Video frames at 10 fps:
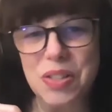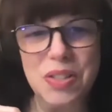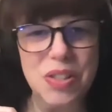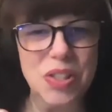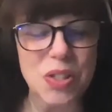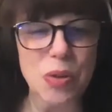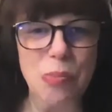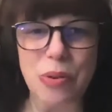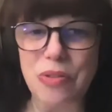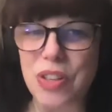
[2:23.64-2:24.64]

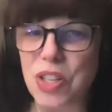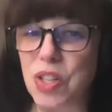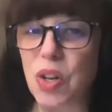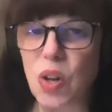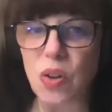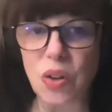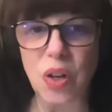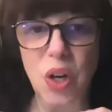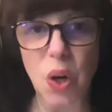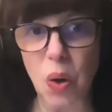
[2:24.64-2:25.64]
superficial,
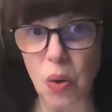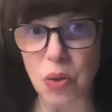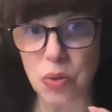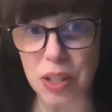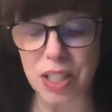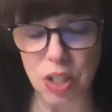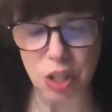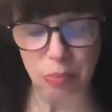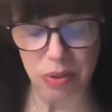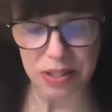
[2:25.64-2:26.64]
cold
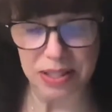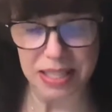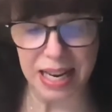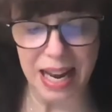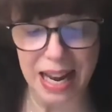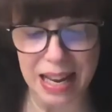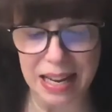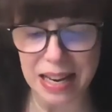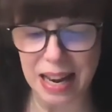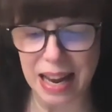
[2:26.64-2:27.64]
relationship with his
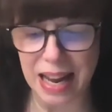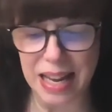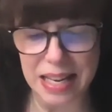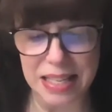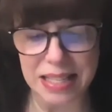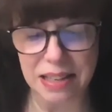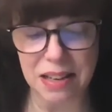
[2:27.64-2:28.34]
dad. And